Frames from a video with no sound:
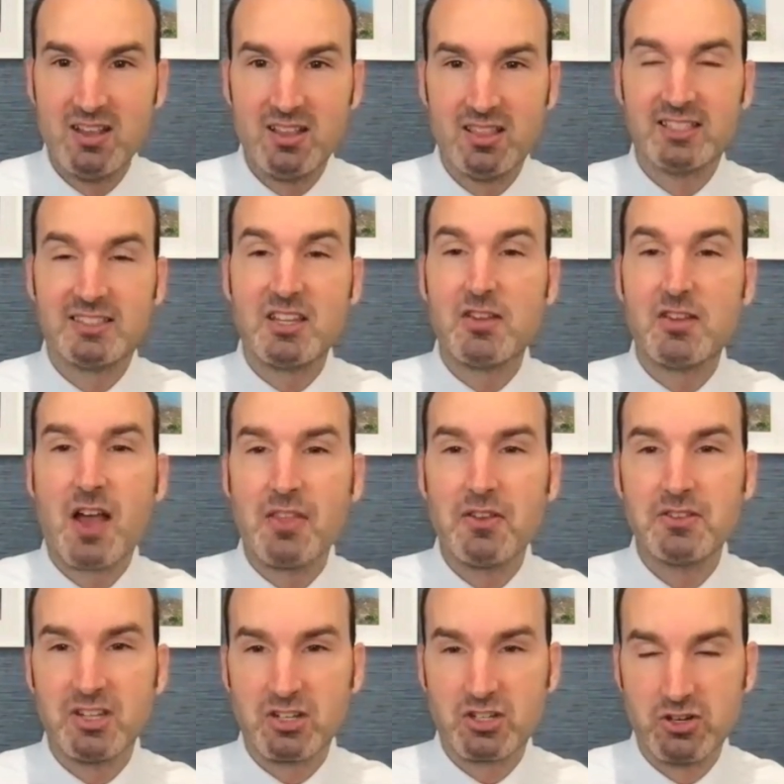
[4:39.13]
Let's say you've got
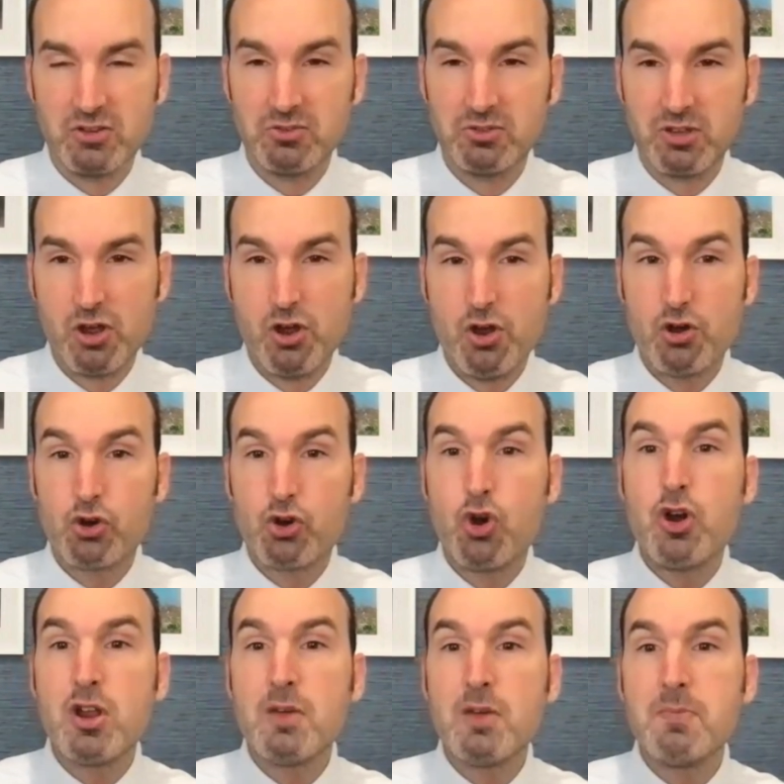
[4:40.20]
those issues.
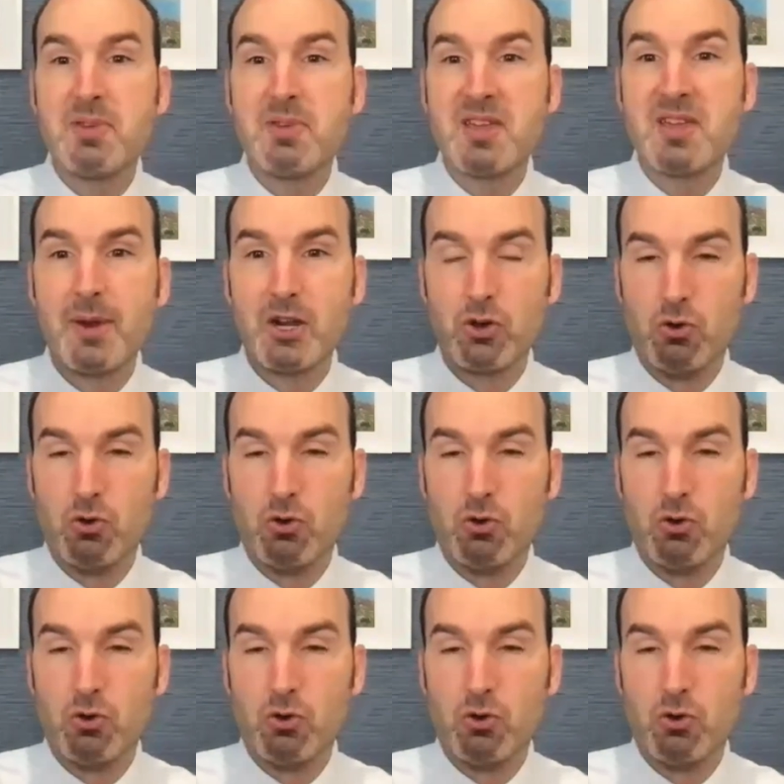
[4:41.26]
Could it be from an